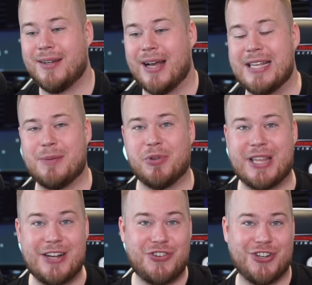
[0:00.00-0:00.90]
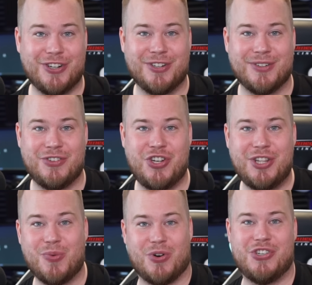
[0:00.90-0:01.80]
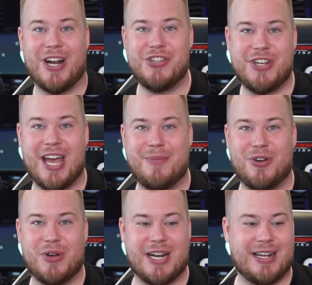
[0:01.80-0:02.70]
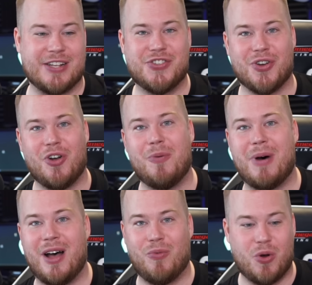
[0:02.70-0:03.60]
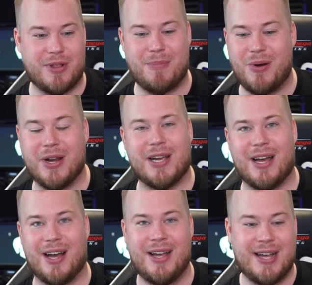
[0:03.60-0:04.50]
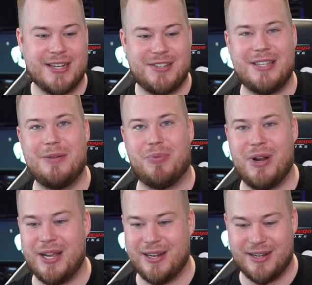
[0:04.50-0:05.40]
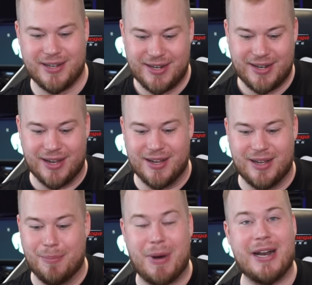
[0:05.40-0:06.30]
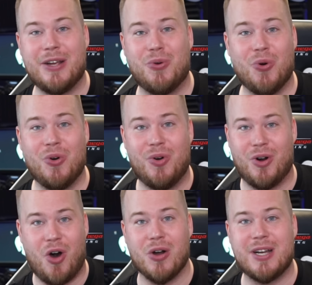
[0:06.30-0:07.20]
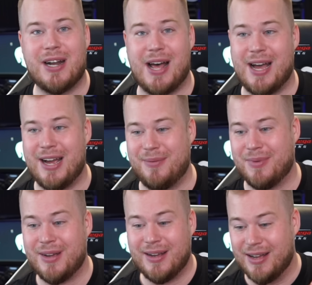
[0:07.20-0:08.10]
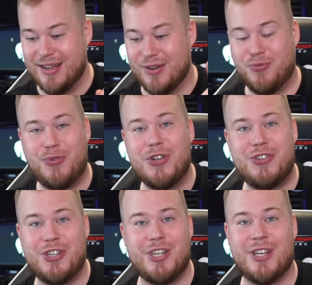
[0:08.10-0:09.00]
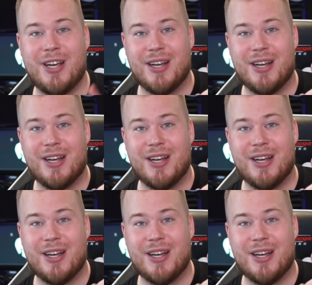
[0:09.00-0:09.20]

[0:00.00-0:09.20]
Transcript: as a potential GT World Challenge game, you know, getting a Sonoma, Road America, Sebring, Manicure, Hockenheim, Fuji,